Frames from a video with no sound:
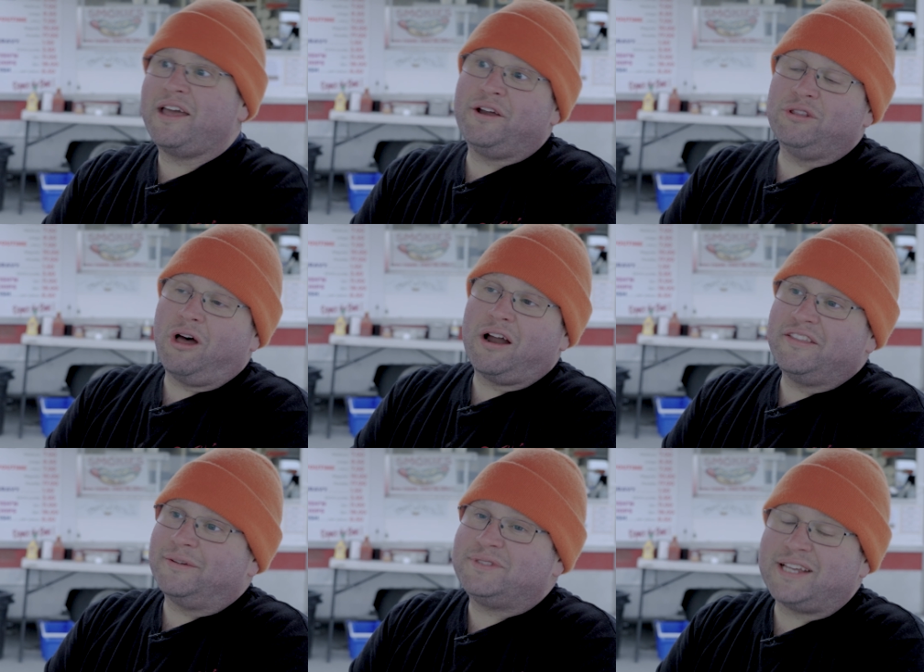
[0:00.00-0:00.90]
I hear a lot of
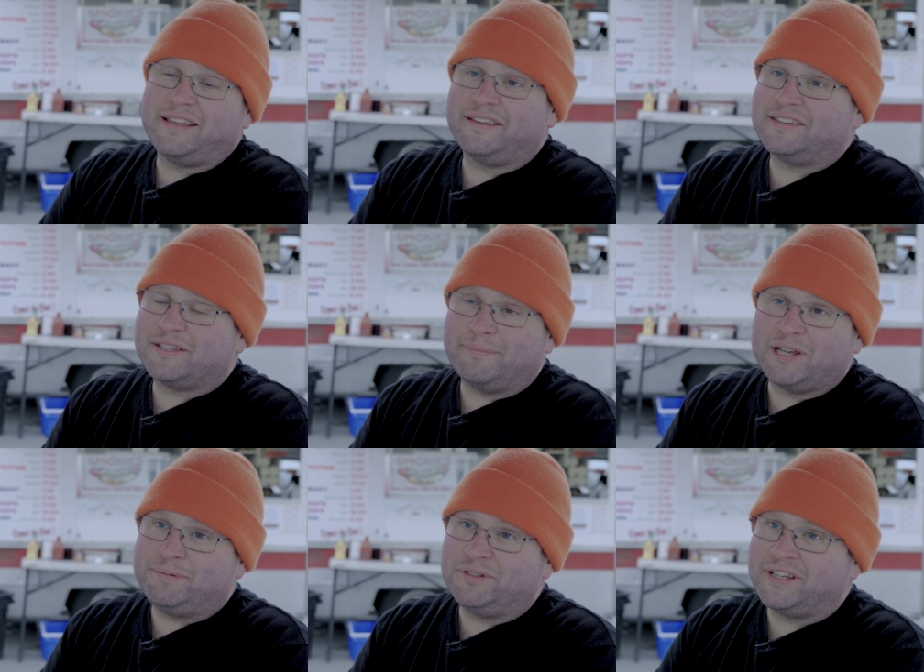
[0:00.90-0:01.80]
them say that this is the
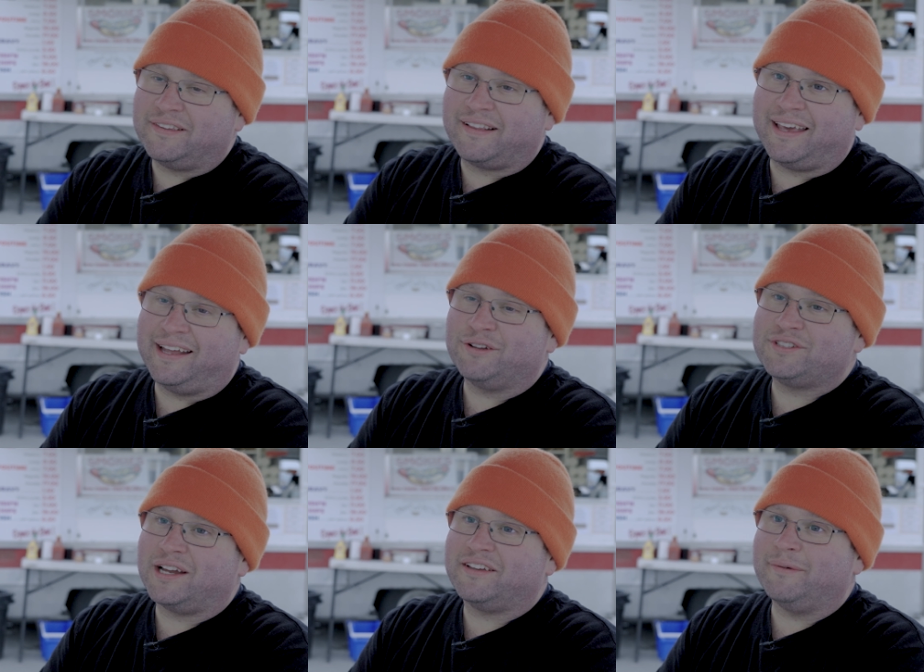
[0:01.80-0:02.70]
best poutine that they get
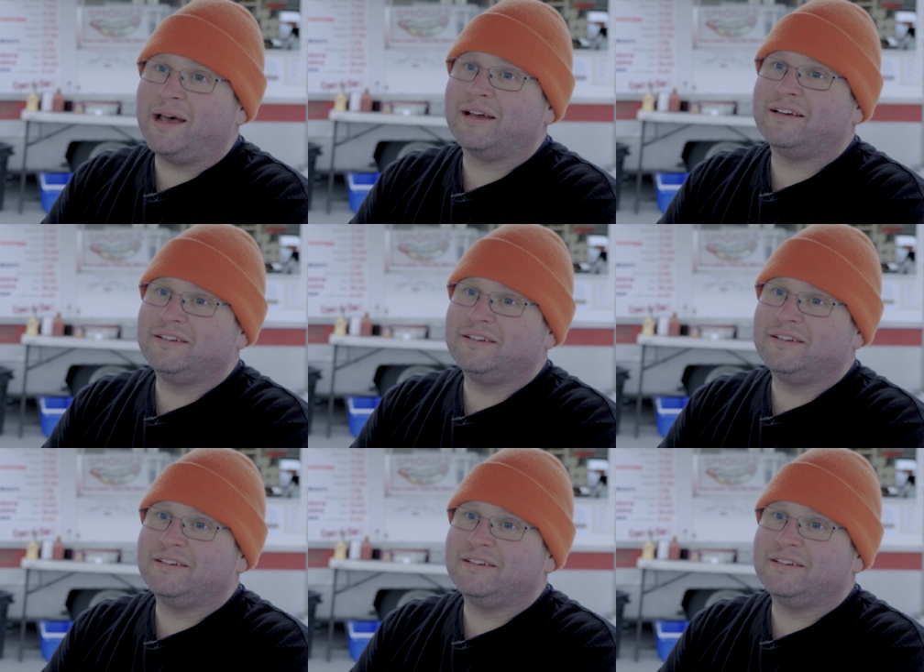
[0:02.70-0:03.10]
outside of Quebec.